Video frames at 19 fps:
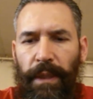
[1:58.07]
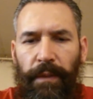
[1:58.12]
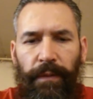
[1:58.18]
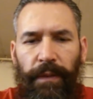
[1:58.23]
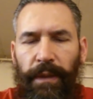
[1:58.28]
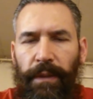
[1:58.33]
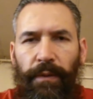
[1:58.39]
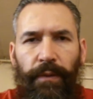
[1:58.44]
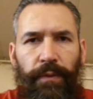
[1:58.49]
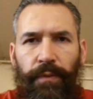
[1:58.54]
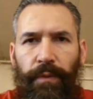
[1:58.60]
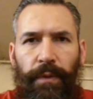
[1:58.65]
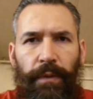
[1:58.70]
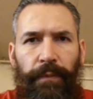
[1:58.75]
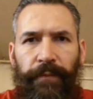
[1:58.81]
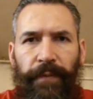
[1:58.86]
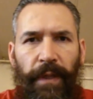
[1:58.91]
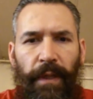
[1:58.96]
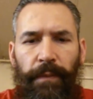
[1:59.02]
I don't think those would
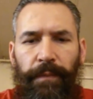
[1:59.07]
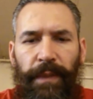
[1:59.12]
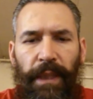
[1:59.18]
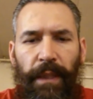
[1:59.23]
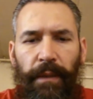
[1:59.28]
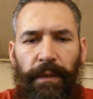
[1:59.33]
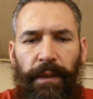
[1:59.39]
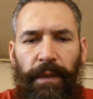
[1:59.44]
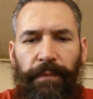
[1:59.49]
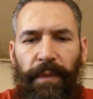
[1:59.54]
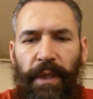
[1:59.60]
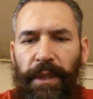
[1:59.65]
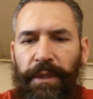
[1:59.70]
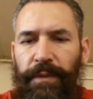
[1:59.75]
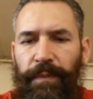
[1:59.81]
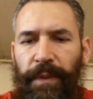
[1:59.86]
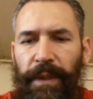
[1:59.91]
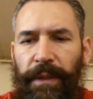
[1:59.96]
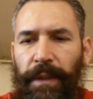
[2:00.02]
have helped me out that
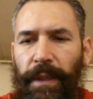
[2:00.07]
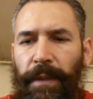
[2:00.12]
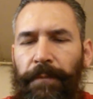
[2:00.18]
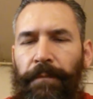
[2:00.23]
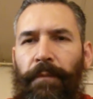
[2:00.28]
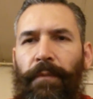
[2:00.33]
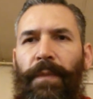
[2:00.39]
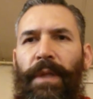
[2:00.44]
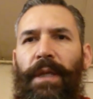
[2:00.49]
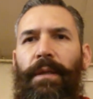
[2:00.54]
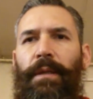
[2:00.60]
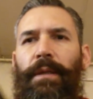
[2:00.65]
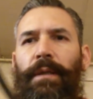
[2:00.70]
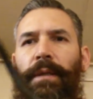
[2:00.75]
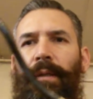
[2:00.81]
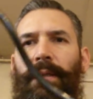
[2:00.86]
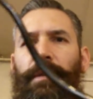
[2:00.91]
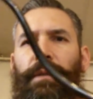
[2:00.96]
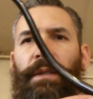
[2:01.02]
much, but
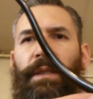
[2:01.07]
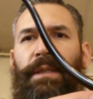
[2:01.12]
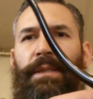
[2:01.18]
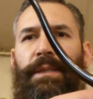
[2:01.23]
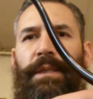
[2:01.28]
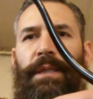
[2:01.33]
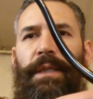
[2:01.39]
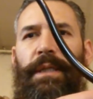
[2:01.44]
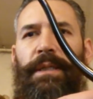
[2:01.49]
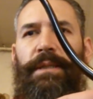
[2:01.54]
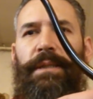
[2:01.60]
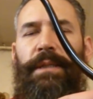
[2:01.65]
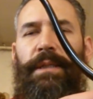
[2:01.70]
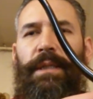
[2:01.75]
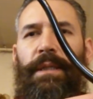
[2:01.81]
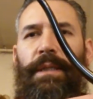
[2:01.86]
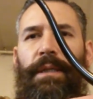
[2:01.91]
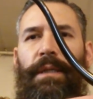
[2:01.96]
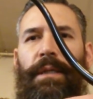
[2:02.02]
this is
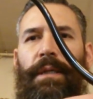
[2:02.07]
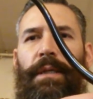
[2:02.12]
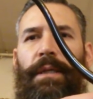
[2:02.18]
the